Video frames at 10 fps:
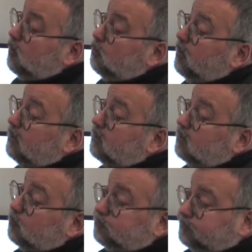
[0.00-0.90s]
but
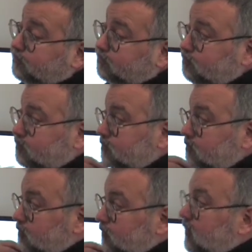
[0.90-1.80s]

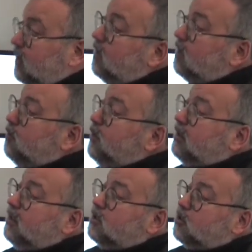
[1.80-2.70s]
there are
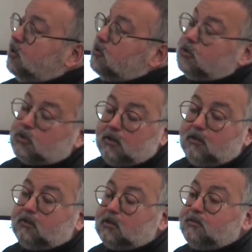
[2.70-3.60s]
limitations
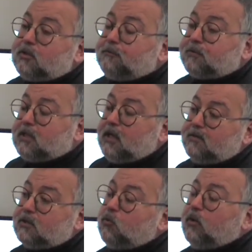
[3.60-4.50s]
in terms of
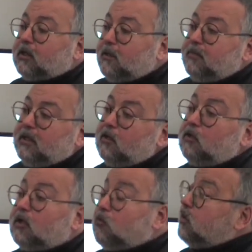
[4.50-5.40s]
science, what can be
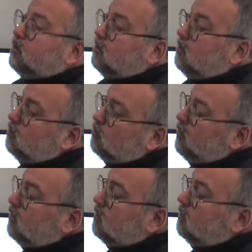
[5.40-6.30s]
done or what cannot
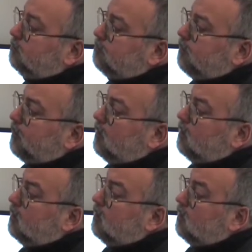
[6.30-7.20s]
be done.
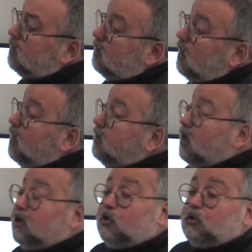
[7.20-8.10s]

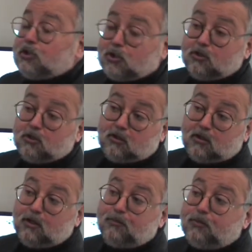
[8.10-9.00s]
And also,
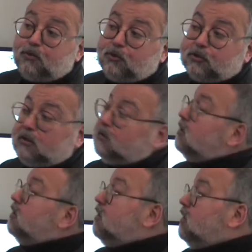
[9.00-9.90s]
important,
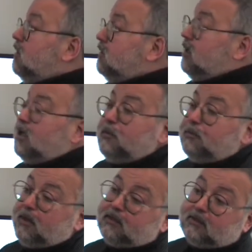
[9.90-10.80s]
the
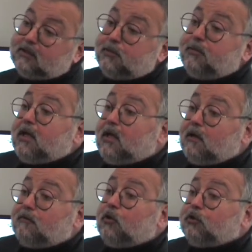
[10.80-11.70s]
impact that it might
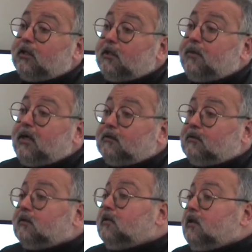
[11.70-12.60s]
have on the demand.
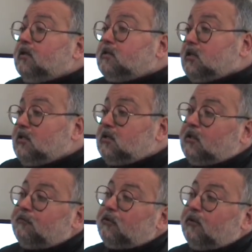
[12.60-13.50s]
Change the